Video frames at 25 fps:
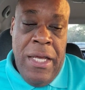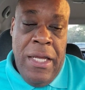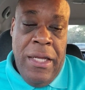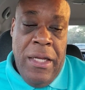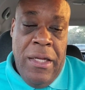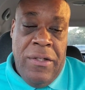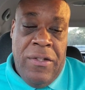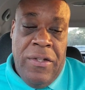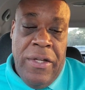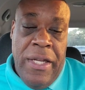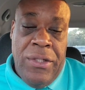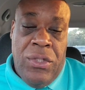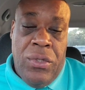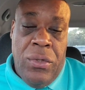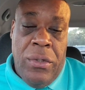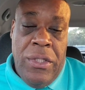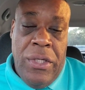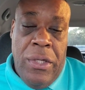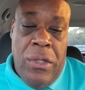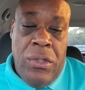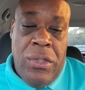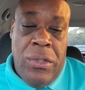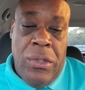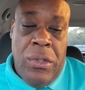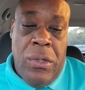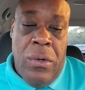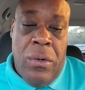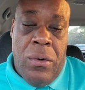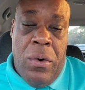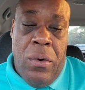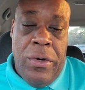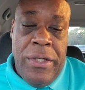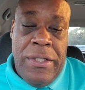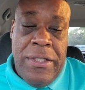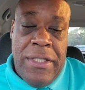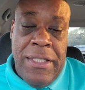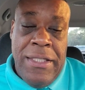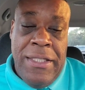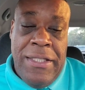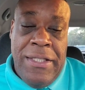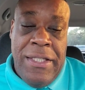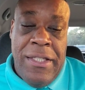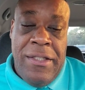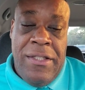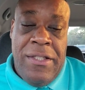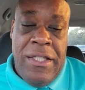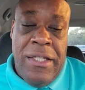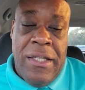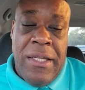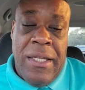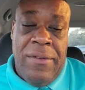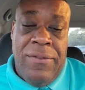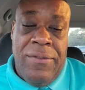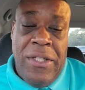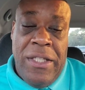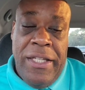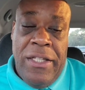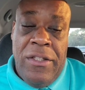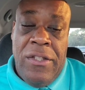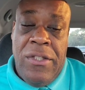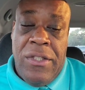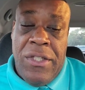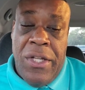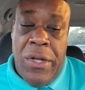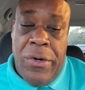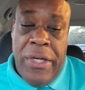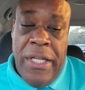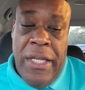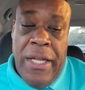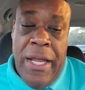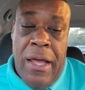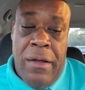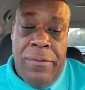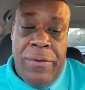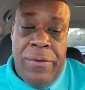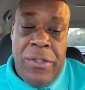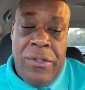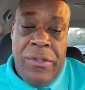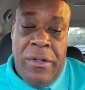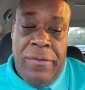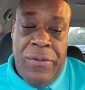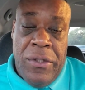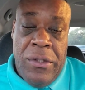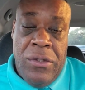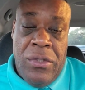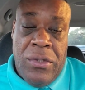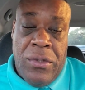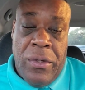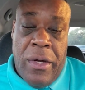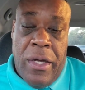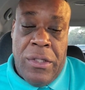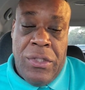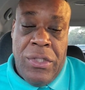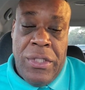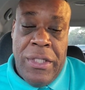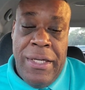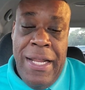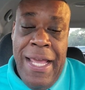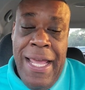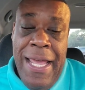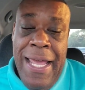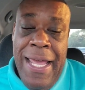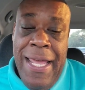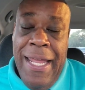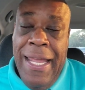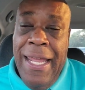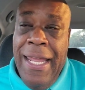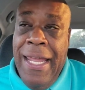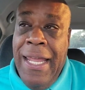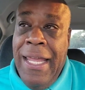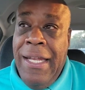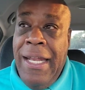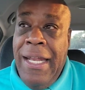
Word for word: is a traditional course consisting of at least 30 hours of instruction in a